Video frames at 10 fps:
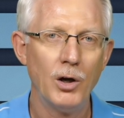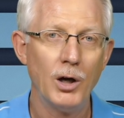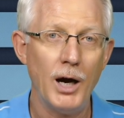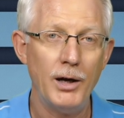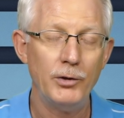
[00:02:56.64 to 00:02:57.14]

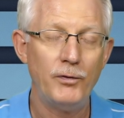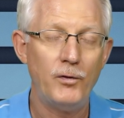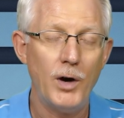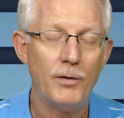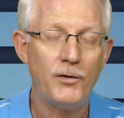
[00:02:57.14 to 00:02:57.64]
a,
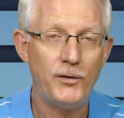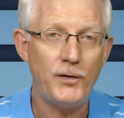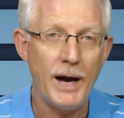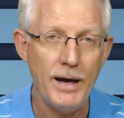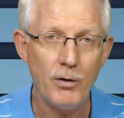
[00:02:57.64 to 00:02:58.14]
a,
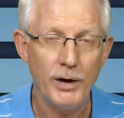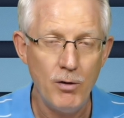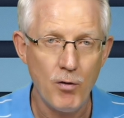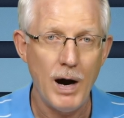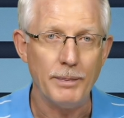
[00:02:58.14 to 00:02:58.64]
fire
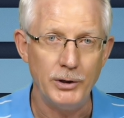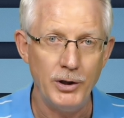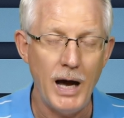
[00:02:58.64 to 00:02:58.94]
erupt in